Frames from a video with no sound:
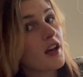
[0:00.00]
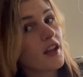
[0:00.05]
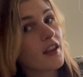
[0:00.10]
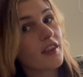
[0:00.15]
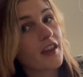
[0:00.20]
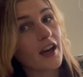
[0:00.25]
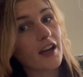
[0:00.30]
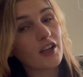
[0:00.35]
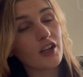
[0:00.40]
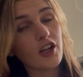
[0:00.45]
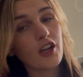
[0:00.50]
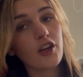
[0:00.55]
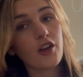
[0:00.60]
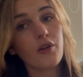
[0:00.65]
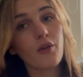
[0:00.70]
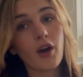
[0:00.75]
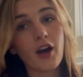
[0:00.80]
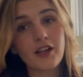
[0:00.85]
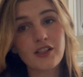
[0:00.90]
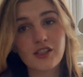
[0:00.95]
they're
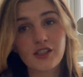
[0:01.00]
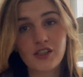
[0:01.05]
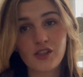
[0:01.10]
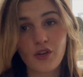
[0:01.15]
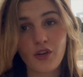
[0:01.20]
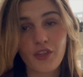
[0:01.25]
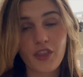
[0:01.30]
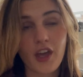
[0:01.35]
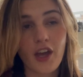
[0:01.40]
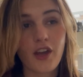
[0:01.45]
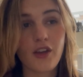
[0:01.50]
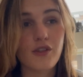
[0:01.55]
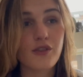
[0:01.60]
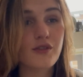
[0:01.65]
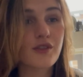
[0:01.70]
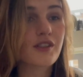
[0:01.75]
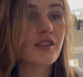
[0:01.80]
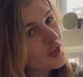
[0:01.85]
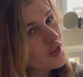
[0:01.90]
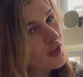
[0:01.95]
new, I just got
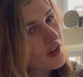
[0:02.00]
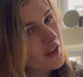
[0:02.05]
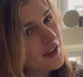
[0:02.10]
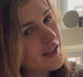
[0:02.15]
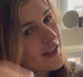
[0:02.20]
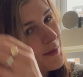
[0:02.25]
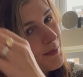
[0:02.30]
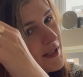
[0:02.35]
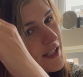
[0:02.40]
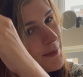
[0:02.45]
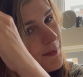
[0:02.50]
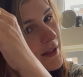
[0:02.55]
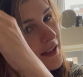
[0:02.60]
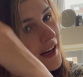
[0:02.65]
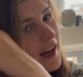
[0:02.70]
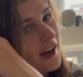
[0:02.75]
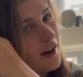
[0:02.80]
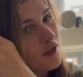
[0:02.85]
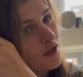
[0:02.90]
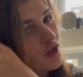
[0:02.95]
those. Sorry, this is meant to be an
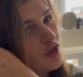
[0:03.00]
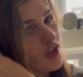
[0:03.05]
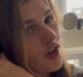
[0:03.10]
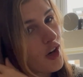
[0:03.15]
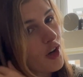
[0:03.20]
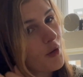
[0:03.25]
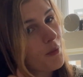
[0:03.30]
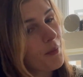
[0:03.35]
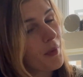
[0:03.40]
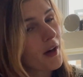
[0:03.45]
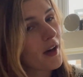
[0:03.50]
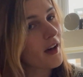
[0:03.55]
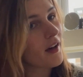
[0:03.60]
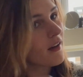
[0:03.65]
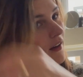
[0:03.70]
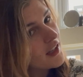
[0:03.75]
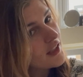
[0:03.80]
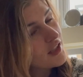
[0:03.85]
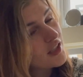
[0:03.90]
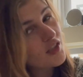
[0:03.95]
outro, but
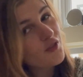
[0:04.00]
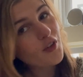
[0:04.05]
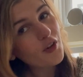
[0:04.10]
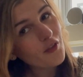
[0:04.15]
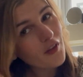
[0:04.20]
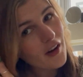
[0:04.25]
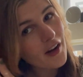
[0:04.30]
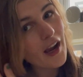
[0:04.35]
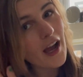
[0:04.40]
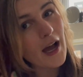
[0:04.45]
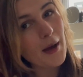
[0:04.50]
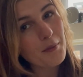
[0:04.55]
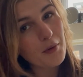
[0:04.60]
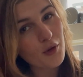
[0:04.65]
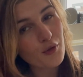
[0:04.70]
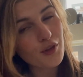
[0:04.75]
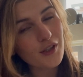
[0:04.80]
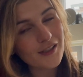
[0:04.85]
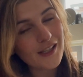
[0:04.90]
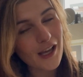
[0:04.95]
I just feel very happy
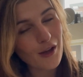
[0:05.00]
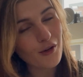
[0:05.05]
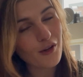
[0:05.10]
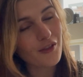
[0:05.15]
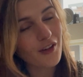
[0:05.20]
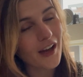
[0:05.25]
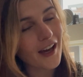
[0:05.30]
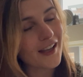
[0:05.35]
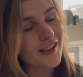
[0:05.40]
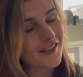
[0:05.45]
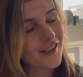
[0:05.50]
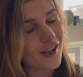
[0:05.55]
with the day we've had.